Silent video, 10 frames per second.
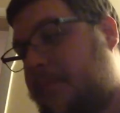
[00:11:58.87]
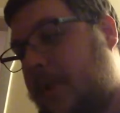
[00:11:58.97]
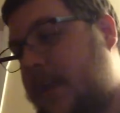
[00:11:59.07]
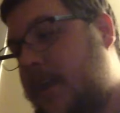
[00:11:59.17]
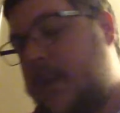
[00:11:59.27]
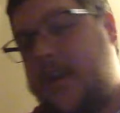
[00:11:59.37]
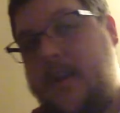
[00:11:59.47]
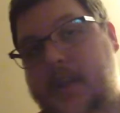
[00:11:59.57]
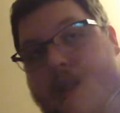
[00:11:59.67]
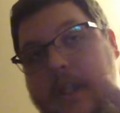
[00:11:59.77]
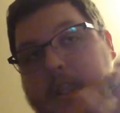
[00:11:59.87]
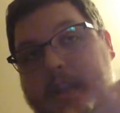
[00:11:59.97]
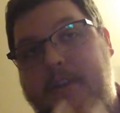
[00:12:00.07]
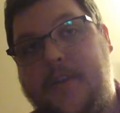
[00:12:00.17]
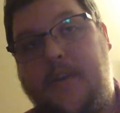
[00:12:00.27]
playing
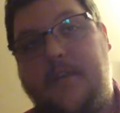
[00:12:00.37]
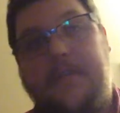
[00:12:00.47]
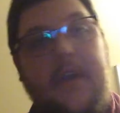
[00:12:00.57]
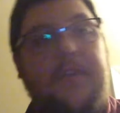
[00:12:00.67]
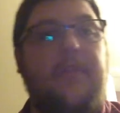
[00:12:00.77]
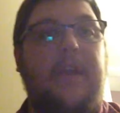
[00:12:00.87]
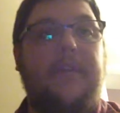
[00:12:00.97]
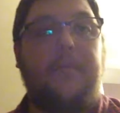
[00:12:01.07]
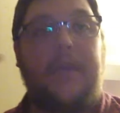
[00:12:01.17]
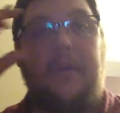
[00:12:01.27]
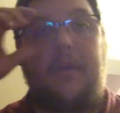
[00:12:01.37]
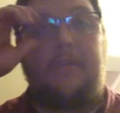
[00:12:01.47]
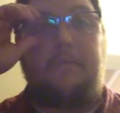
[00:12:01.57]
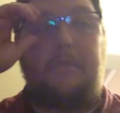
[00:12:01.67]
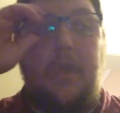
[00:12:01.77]
lead guitar on that, who later went
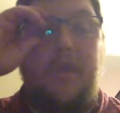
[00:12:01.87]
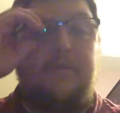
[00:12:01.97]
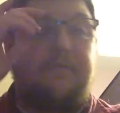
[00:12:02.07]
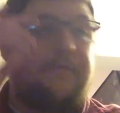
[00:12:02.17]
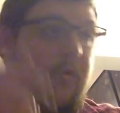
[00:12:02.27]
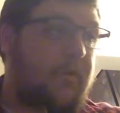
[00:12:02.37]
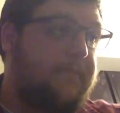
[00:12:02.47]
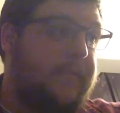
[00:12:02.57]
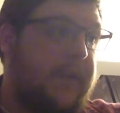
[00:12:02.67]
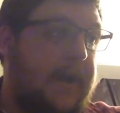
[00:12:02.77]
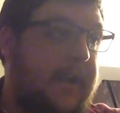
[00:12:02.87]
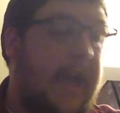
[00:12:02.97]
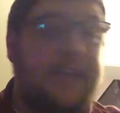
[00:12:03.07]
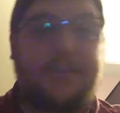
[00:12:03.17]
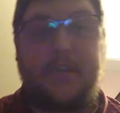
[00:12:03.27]
on and formed
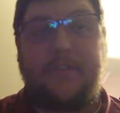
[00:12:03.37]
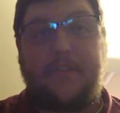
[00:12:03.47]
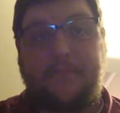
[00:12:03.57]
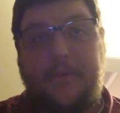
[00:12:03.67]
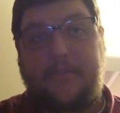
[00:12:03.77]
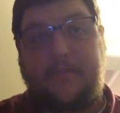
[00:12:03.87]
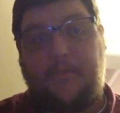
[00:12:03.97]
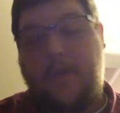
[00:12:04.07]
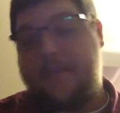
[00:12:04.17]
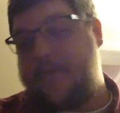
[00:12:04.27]
not Genesis but Grand